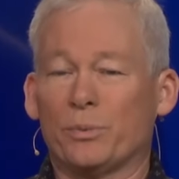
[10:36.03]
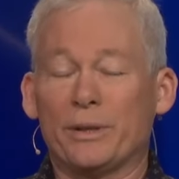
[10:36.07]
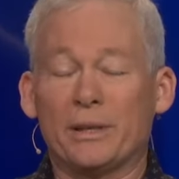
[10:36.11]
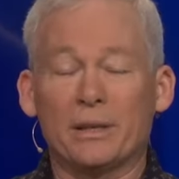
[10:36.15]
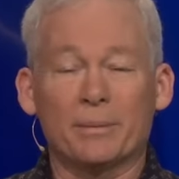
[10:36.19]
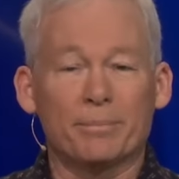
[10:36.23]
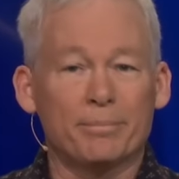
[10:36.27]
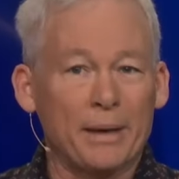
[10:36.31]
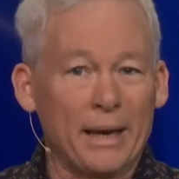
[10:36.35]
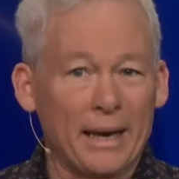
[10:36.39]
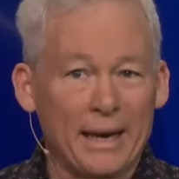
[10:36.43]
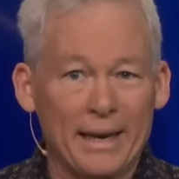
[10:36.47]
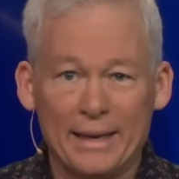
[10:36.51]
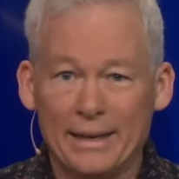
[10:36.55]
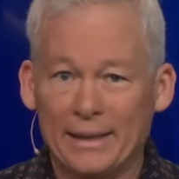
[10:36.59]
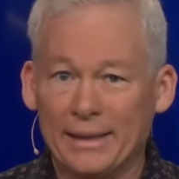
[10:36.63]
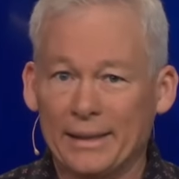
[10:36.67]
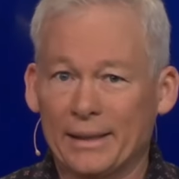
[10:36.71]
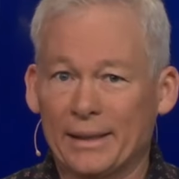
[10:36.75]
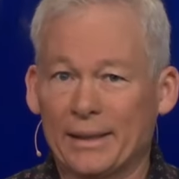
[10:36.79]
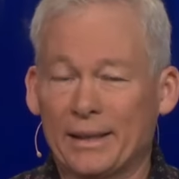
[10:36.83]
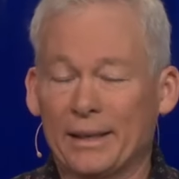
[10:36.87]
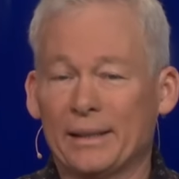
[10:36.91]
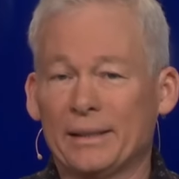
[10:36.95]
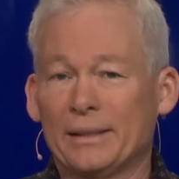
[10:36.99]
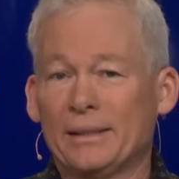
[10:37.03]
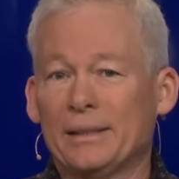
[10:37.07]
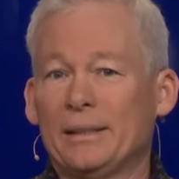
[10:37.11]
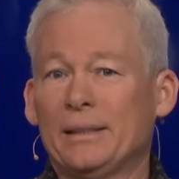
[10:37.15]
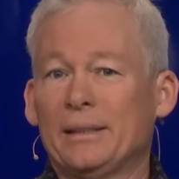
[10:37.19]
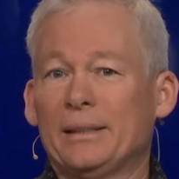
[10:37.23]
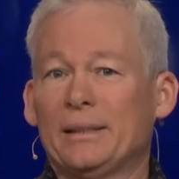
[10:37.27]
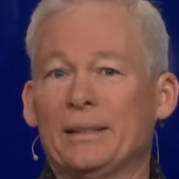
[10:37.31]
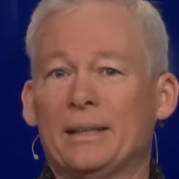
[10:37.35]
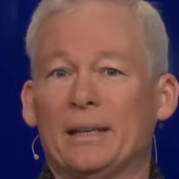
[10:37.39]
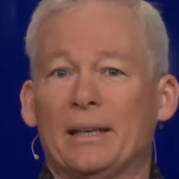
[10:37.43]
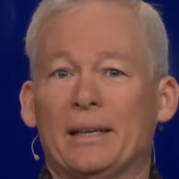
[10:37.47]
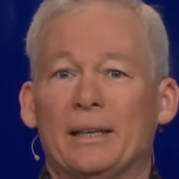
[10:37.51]
We can panic
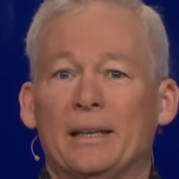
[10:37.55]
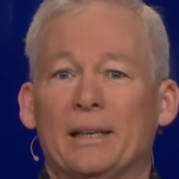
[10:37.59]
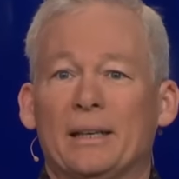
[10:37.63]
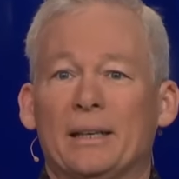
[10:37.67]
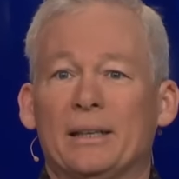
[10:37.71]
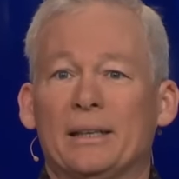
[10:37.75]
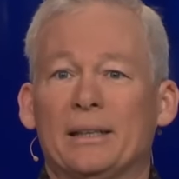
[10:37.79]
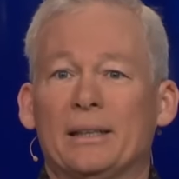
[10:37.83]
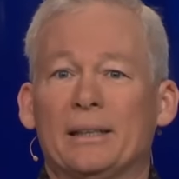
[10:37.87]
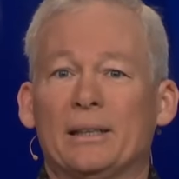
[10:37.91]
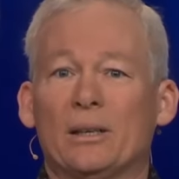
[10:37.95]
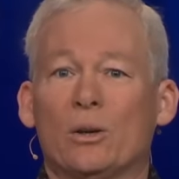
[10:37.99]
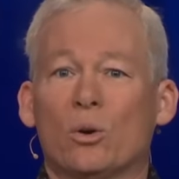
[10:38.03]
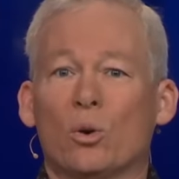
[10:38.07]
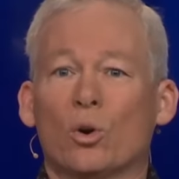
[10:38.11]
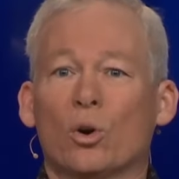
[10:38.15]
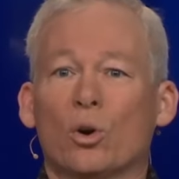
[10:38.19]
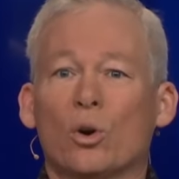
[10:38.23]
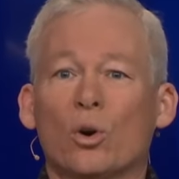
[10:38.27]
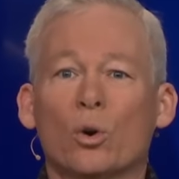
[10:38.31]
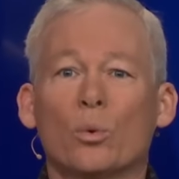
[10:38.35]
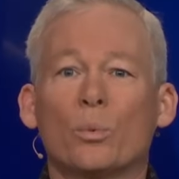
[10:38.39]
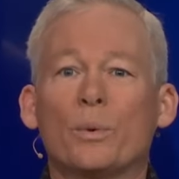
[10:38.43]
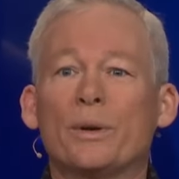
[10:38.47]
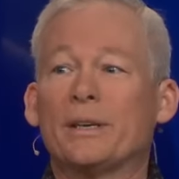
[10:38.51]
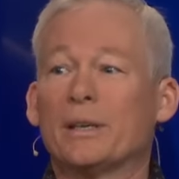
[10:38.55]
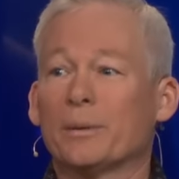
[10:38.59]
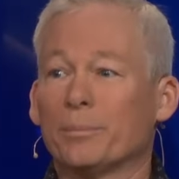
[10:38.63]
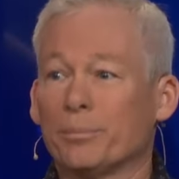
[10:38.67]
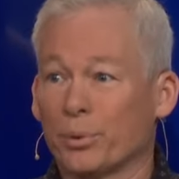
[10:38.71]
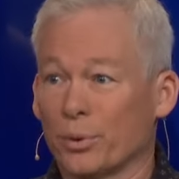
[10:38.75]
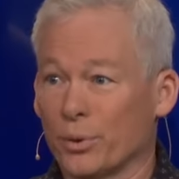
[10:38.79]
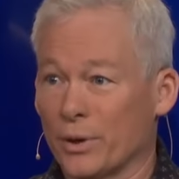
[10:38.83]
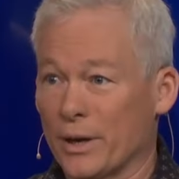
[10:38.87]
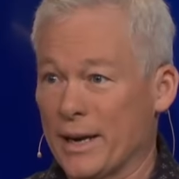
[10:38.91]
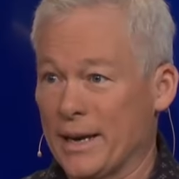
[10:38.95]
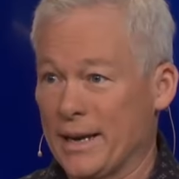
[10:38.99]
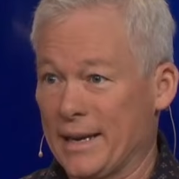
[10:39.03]
or we can
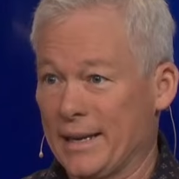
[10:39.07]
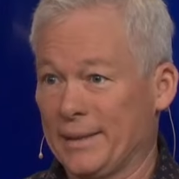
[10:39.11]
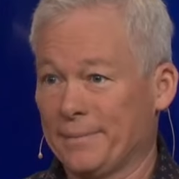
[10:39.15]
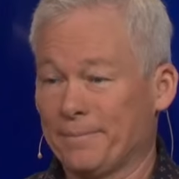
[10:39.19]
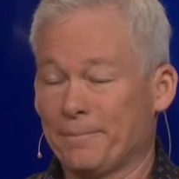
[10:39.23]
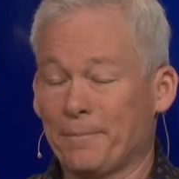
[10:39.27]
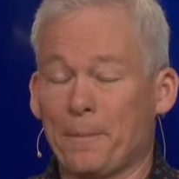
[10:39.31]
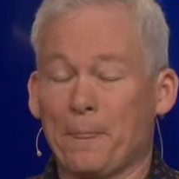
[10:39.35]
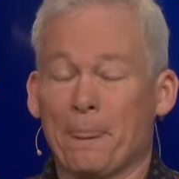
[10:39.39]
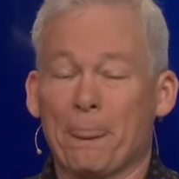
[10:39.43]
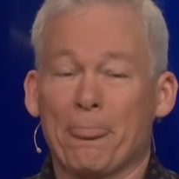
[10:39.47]
pray.